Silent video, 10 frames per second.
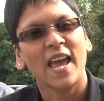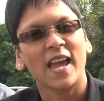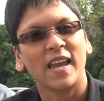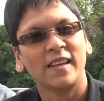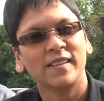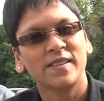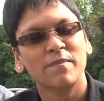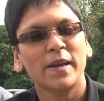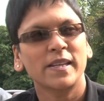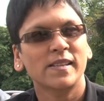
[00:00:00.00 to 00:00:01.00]
And
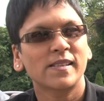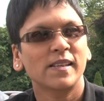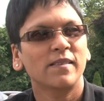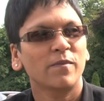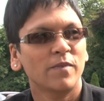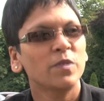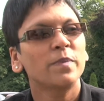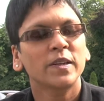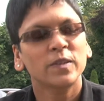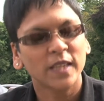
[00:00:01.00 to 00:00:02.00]
my dad said, you'll
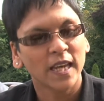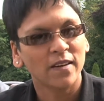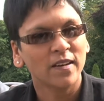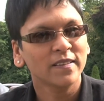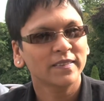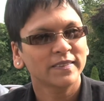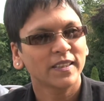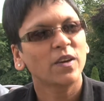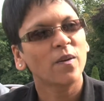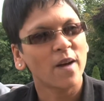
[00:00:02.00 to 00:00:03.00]
be a good carer,
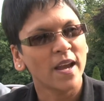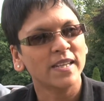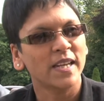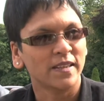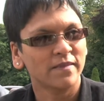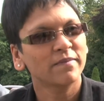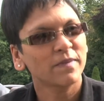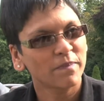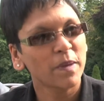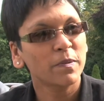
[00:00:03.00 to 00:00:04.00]
go ahead and
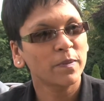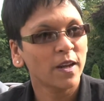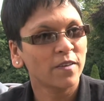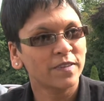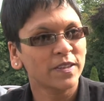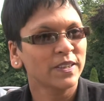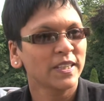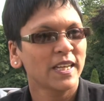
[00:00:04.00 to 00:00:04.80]
people will love you.